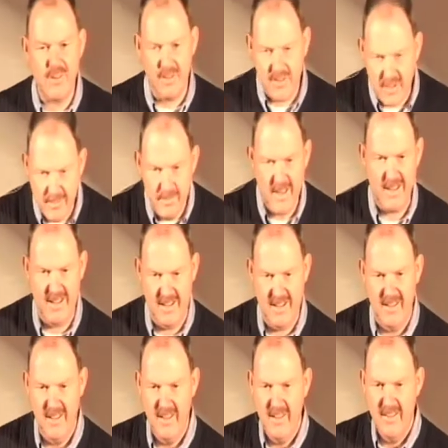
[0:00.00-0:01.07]
are
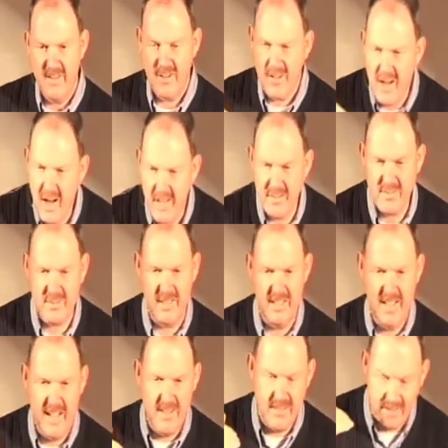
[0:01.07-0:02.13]
committed. They're
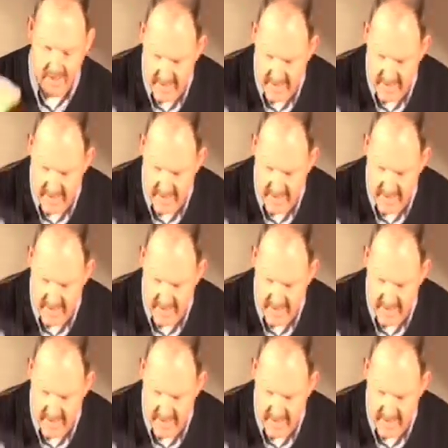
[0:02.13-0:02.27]
constant in their